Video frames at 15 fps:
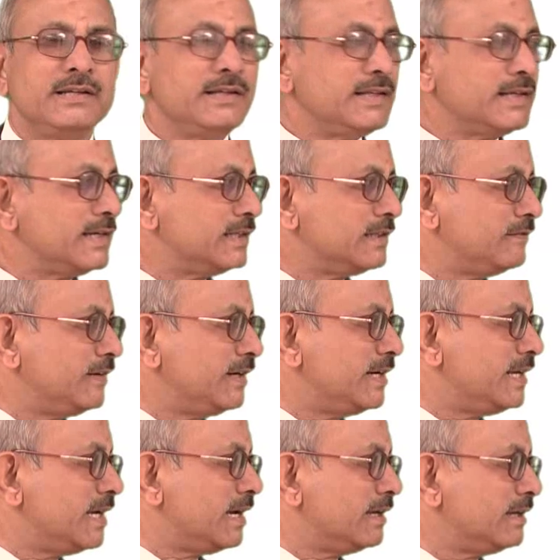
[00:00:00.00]
In the case of
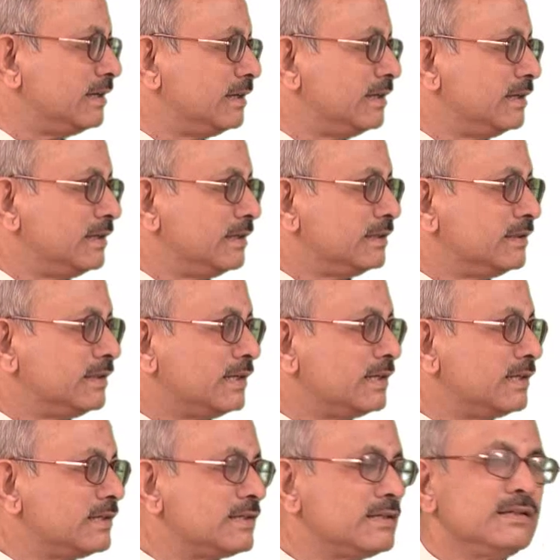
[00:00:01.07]
India, there
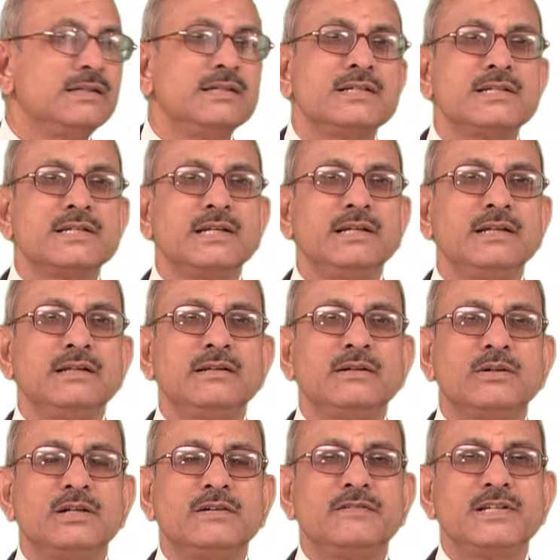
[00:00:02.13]
is still a
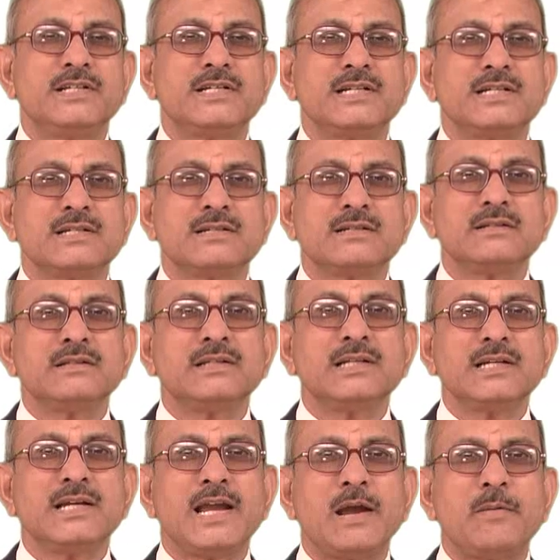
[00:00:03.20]
lot of restriction on
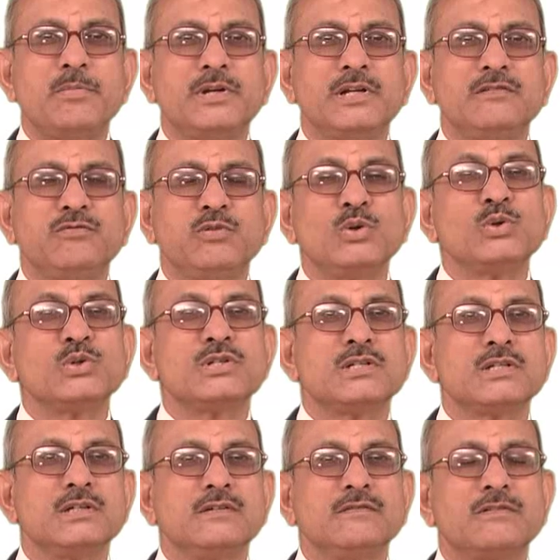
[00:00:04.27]
the capital
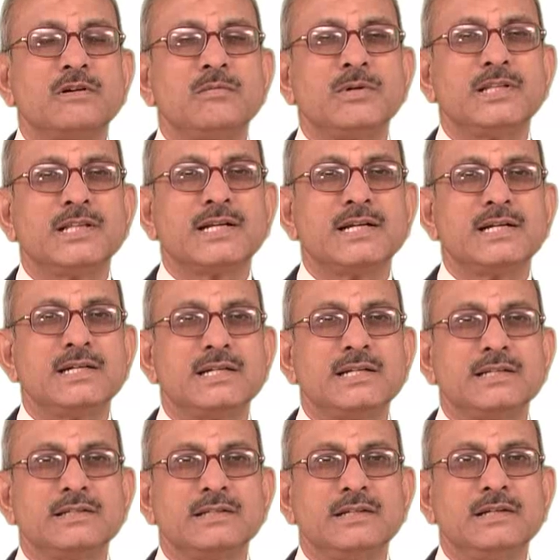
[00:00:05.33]
flows from other
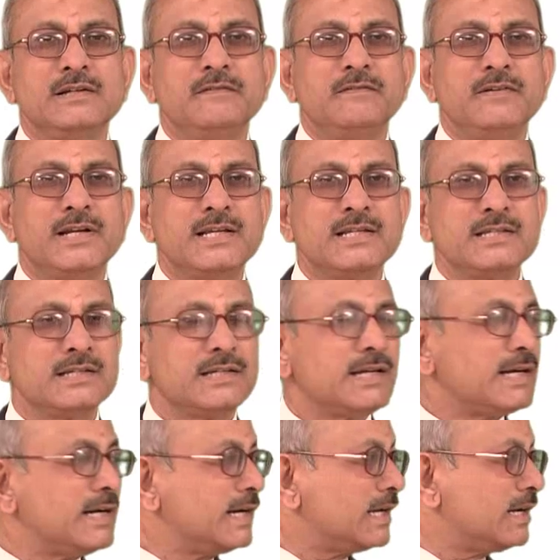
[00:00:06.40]
countries, whereas
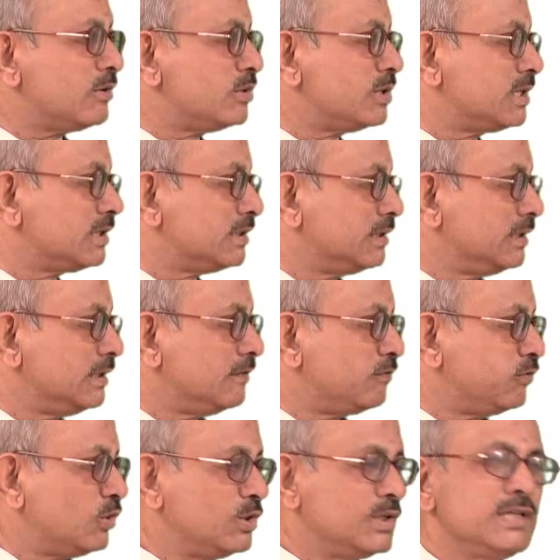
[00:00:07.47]
current account
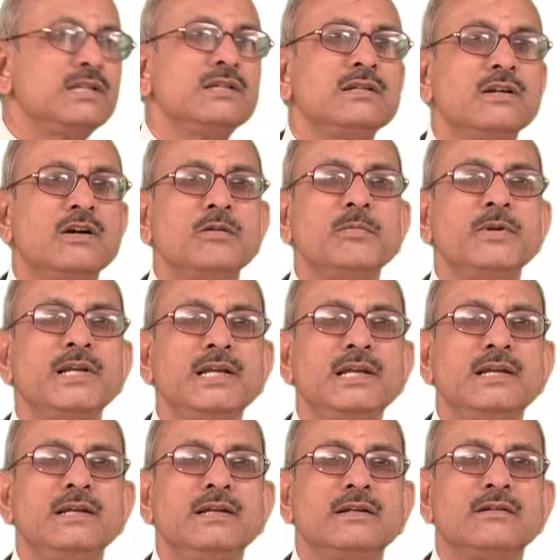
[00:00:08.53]
flow is normally
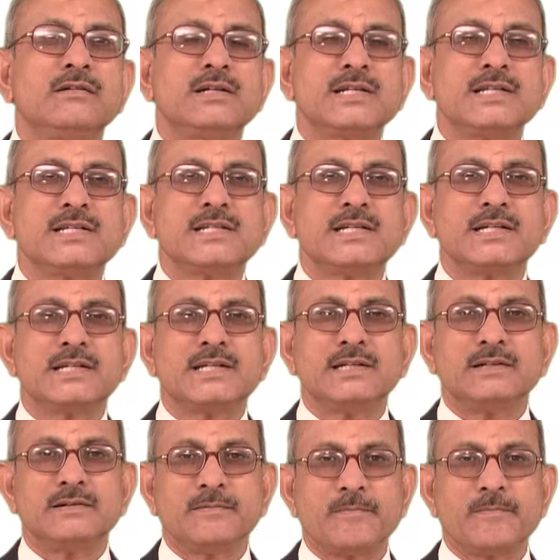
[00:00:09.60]
not restricted.